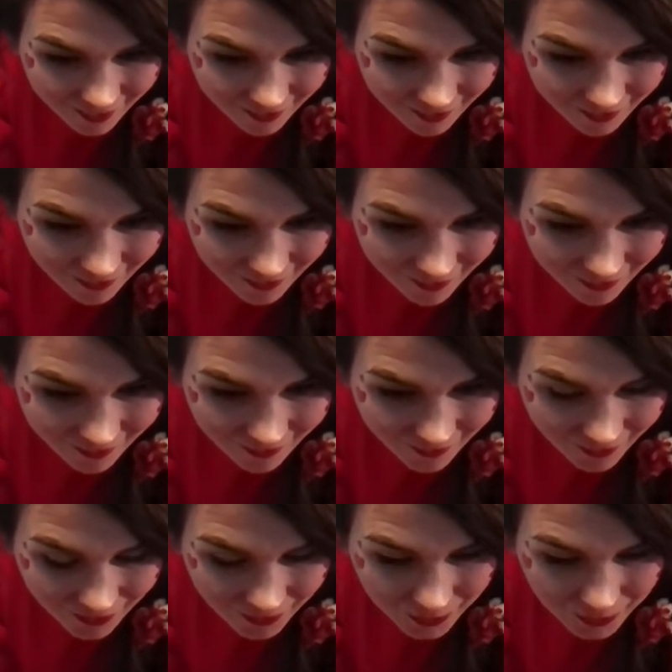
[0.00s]

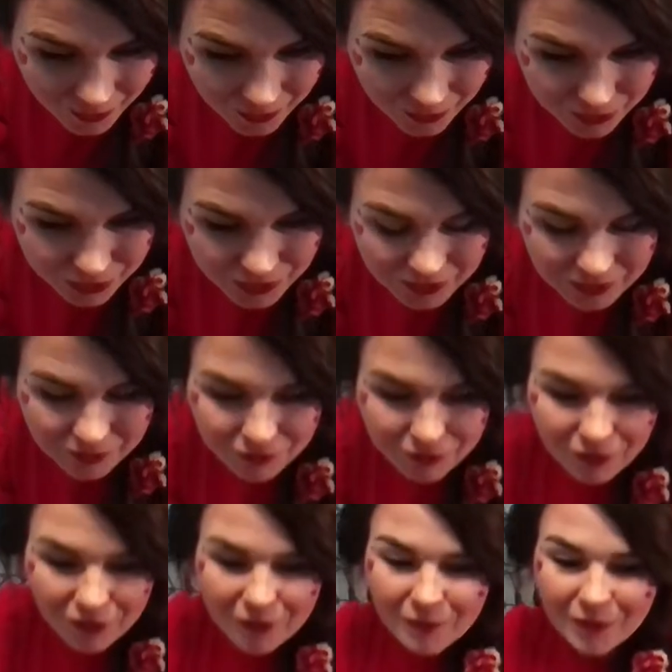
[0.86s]
uh, oh
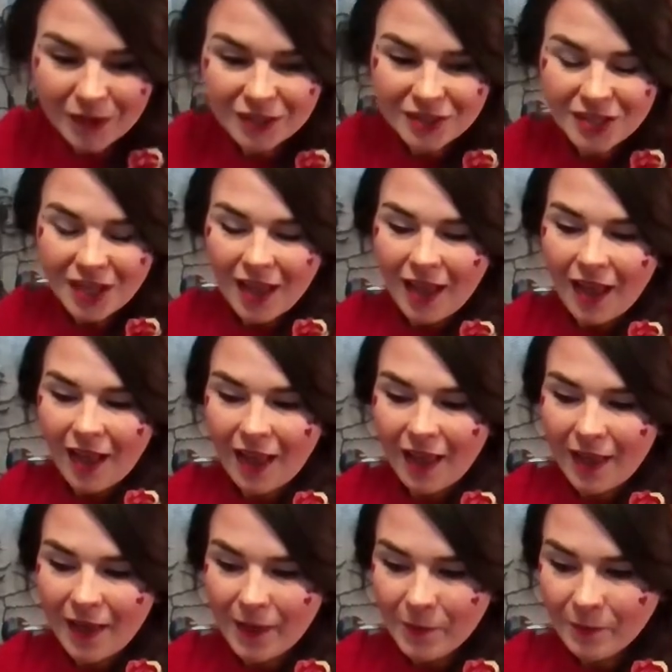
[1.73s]
thank you very much
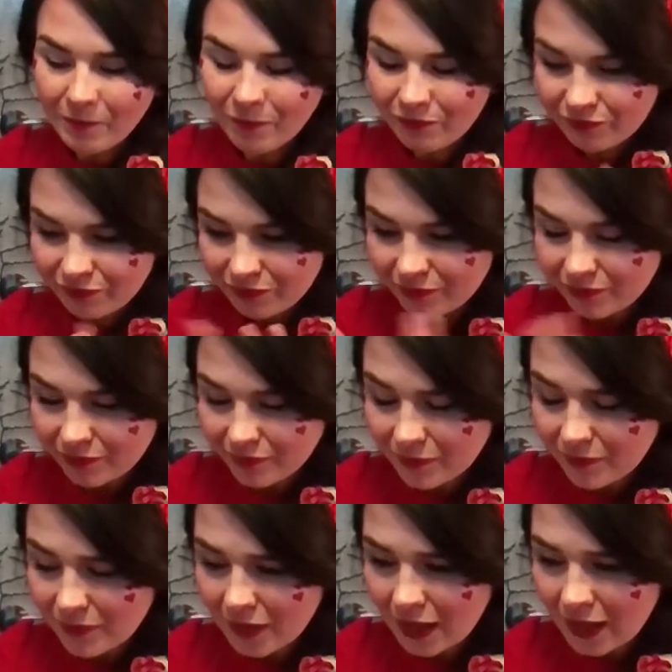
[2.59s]
um,
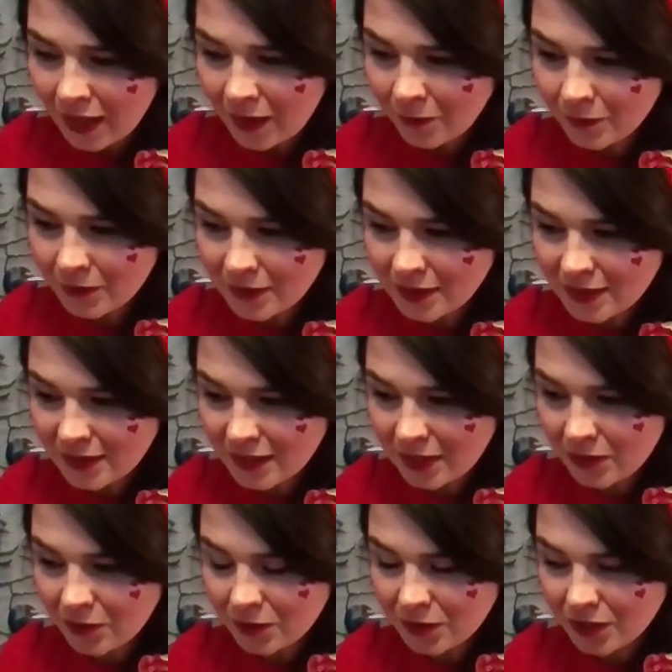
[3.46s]
and we'll
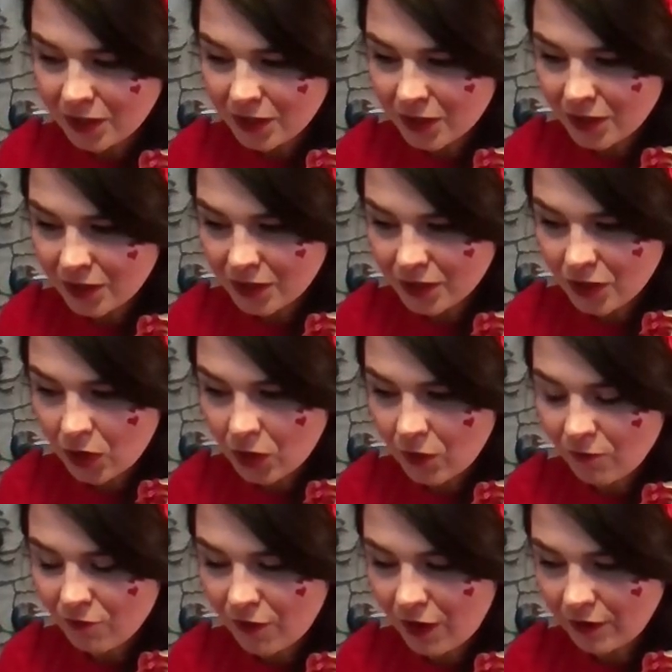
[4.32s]
see you
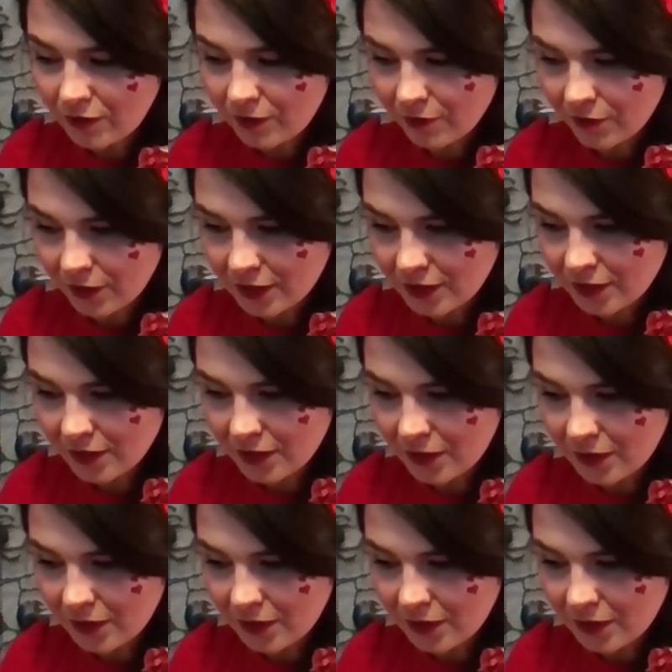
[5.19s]
so very very